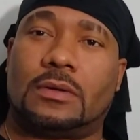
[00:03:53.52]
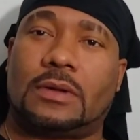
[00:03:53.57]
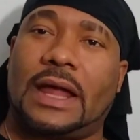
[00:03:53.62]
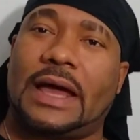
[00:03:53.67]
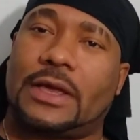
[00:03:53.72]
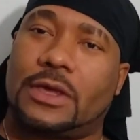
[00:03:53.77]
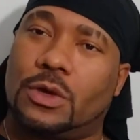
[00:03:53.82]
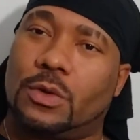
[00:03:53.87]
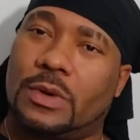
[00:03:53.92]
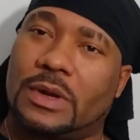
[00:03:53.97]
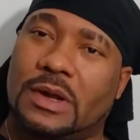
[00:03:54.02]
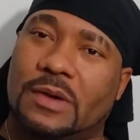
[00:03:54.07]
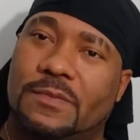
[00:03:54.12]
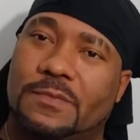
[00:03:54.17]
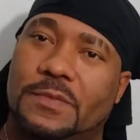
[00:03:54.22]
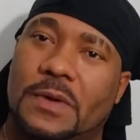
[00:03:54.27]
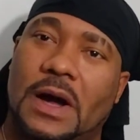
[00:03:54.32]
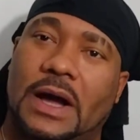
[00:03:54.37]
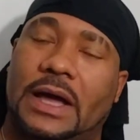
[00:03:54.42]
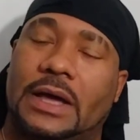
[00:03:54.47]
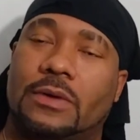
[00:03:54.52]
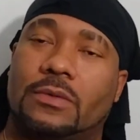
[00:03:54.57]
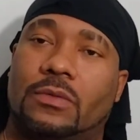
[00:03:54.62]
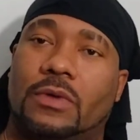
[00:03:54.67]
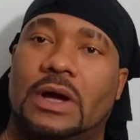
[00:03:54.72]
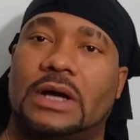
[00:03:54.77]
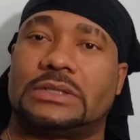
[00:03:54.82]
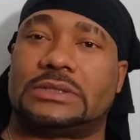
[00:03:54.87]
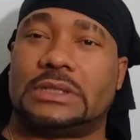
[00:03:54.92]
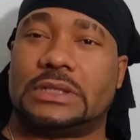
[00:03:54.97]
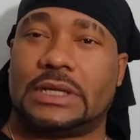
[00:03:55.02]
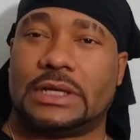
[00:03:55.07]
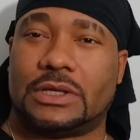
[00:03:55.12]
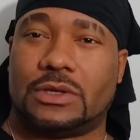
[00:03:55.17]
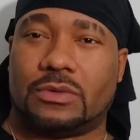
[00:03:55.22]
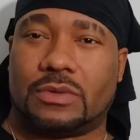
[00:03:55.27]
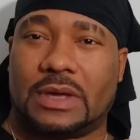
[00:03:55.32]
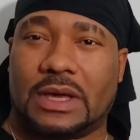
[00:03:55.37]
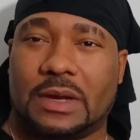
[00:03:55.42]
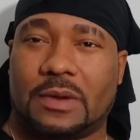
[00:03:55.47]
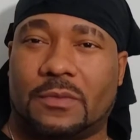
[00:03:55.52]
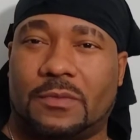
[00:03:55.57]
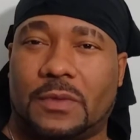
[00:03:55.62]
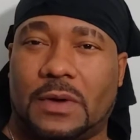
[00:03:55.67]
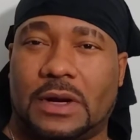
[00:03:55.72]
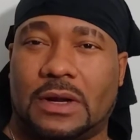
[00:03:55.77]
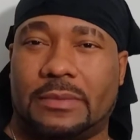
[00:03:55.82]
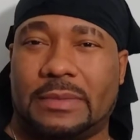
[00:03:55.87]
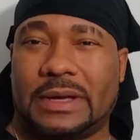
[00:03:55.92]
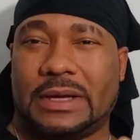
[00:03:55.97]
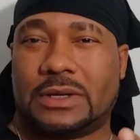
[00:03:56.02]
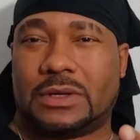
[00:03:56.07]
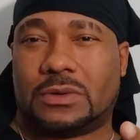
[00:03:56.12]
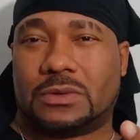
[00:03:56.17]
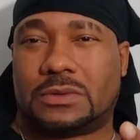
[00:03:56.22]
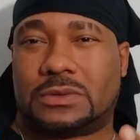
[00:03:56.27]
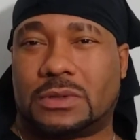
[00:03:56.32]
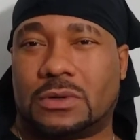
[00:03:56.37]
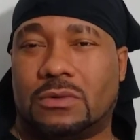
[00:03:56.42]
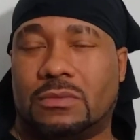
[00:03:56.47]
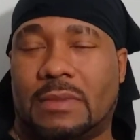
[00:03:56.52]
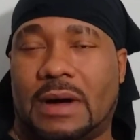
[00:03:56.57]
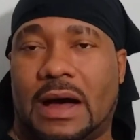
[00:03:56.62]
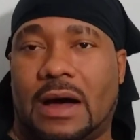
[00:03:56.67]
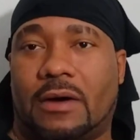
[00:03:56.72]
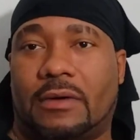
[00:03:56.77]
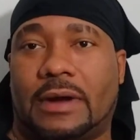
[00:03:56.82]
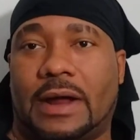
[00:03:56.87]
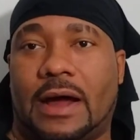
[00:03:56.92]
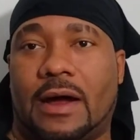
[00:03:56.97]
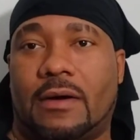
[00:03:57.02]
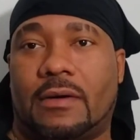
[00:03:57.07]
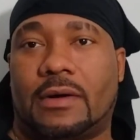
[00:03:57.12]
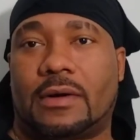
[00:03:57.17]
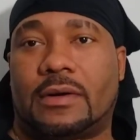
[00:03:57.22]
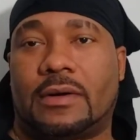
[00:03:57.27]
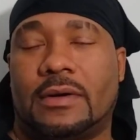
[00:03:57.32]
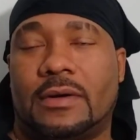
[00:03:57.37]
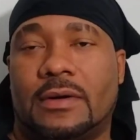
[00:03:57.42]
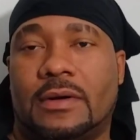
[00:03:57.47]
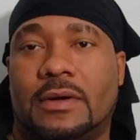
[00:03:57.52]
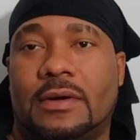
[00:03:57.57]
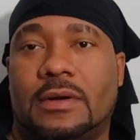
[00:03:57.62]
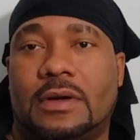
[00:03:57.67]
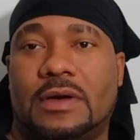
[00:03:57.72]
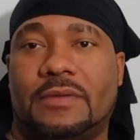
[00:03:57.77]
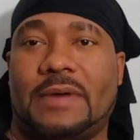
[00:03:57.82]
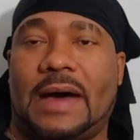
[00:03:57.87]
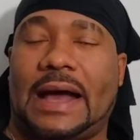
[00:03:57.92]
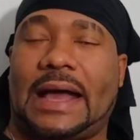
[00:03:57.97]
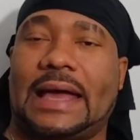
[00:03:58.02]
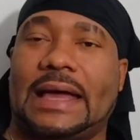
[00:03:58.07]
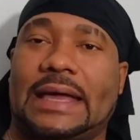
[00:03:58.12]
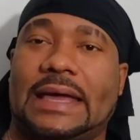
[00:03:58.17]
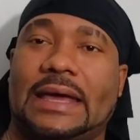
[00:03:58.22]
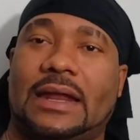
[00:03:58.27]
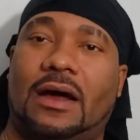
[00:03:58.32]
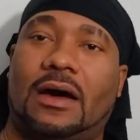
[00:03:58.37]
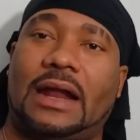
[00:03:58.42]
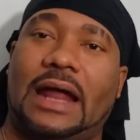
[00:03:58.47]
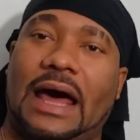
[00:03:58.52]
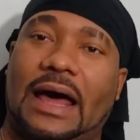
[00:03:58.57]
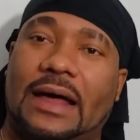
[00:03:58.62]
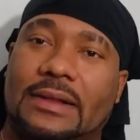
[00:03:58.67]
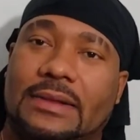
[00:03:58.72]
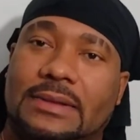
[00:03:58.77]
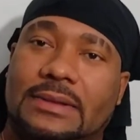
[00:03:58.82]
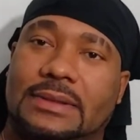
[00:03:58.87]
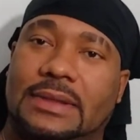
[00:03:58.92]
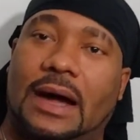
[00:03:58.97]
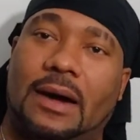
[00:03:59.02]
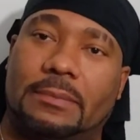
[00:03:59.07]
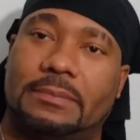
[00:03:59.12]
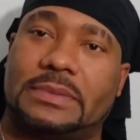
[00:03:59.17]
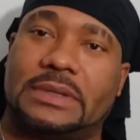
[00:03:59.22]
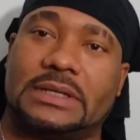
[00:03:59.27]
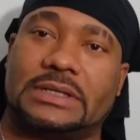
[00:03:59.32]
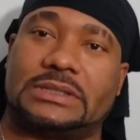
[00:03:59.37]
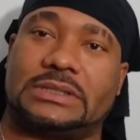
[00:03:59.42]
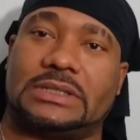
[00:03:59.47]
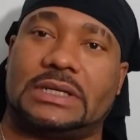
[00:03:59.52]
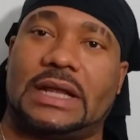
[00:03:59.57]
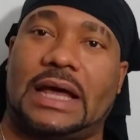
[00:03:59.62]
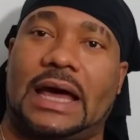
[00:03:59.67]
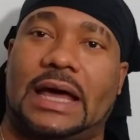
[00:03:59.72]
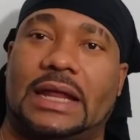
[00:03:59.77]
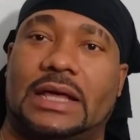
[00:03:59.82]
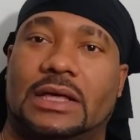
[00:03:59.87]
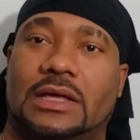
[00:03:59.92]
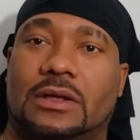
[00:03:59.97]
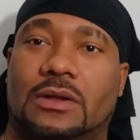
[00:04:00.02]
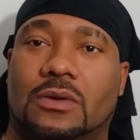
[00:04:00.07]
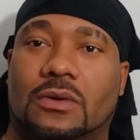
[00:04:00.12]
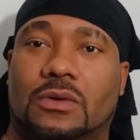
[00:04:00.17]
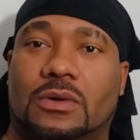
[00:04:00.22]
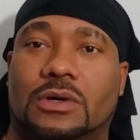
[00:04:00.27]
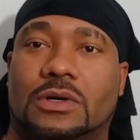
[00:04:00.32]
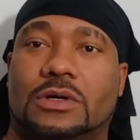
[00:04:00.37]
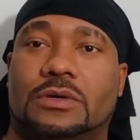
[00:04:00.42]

Like you in a fucking rush and then you get in front of me and do two mile an hour. If I could get out, I'd dump this shit out of your little